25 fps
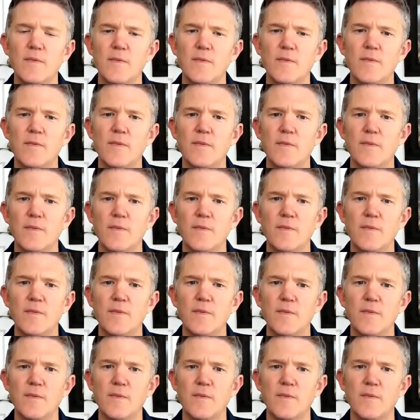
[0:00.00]

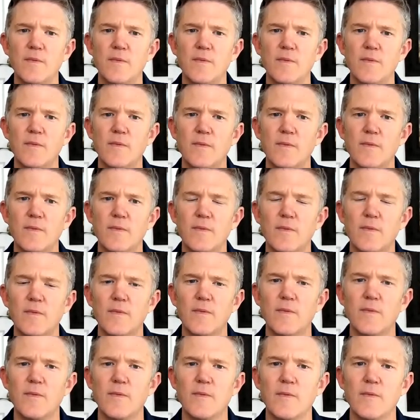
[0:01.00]

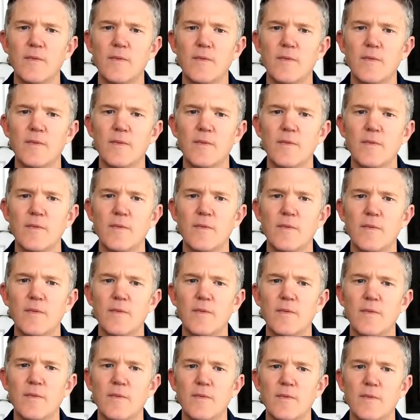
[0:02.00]

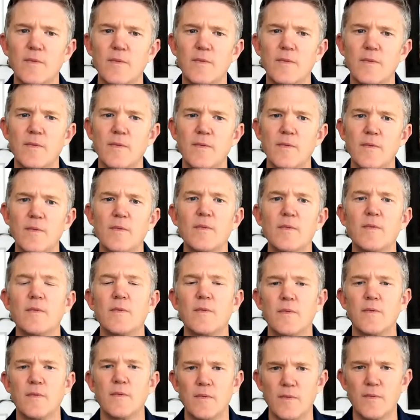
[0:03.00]

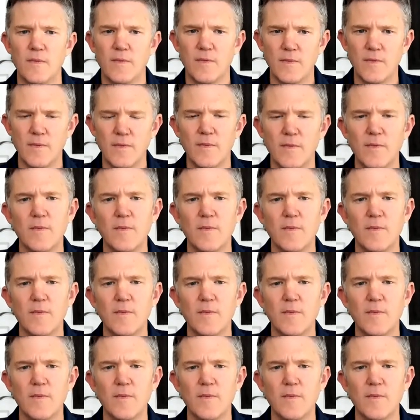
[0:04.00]
(silent)